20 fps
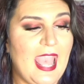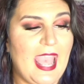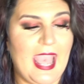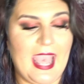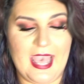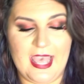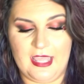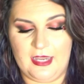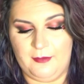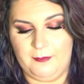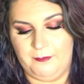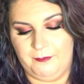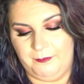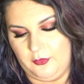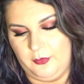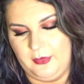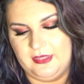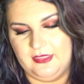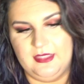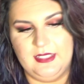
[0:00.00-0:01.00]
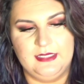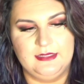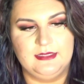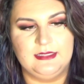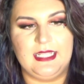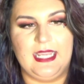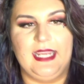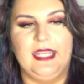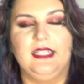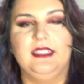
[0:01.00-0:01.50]
And with
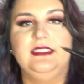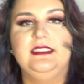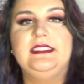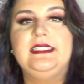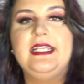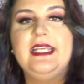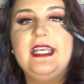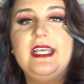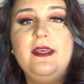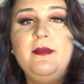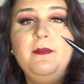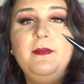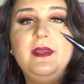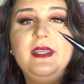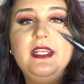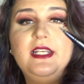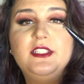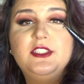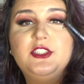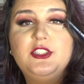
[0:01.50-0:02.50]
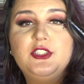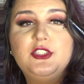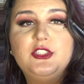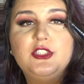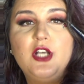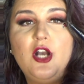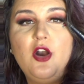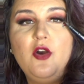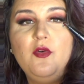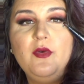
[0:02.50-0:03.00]
this like tip, it is
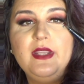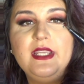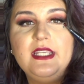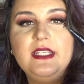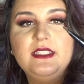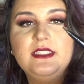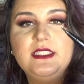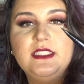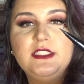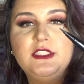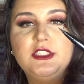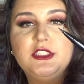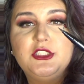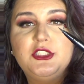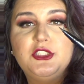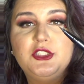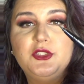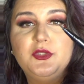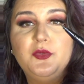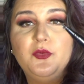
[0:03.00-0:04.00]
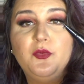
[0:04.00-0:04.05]
so easy to do